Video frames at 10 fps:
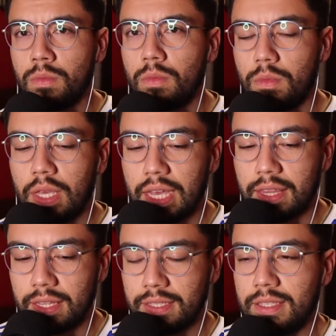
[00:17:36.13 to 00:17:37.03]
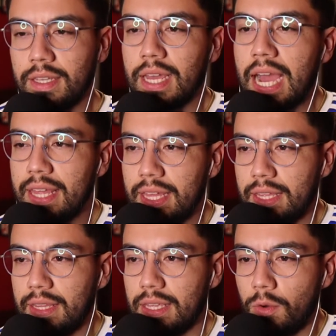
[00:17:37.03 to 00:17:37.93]
Yeah, this is the guy
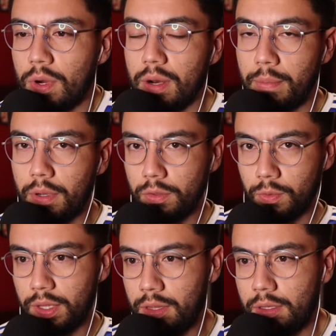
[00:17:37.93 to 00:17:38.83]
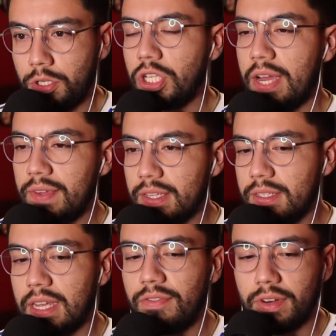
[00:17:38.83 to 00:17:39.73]
that you want to build with. Xavi is
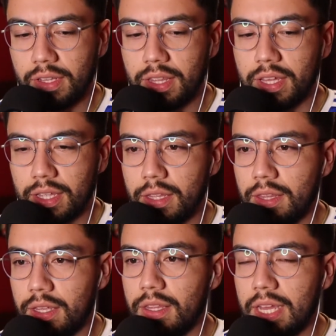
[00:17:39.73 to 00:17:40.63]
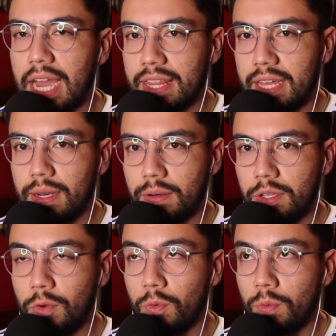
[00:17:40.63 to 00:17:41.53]
definitely the guy that
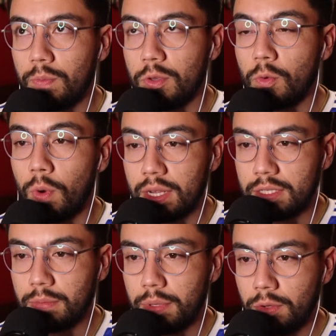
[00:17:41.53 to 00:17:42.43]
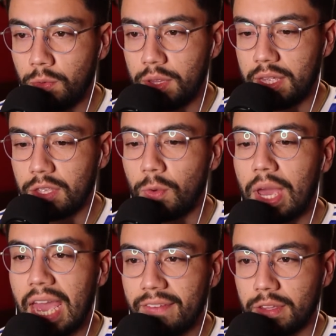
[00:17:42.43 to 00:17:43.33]
you want to build with and you
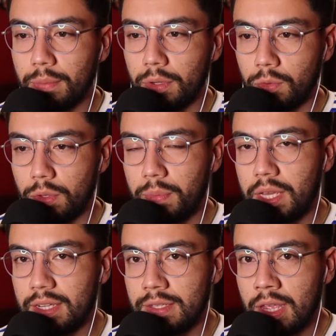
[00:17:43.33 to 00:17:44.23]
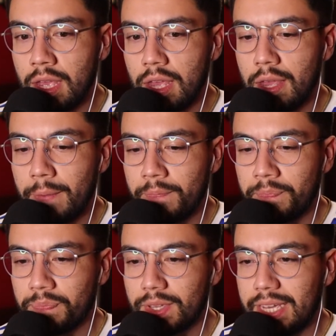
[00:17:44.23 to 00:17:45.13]
have to build with because
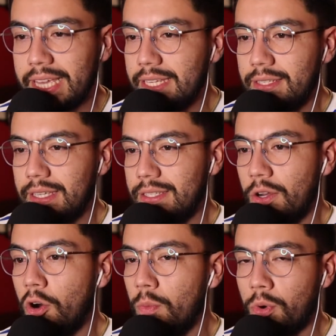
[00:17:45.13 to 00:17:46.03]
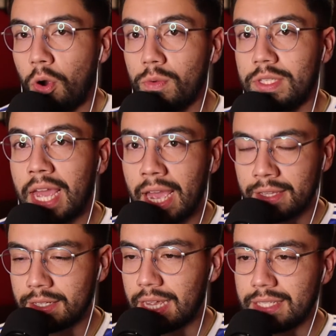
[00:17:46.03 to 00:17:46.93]
he's a homegrown
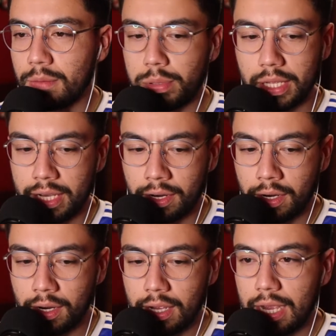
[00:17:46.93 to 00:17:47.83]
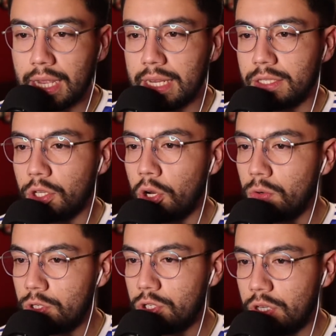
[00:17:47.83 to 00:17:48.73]
talent as a player and as a
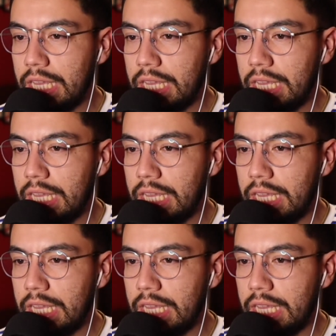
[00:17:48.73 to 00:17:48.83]
coach.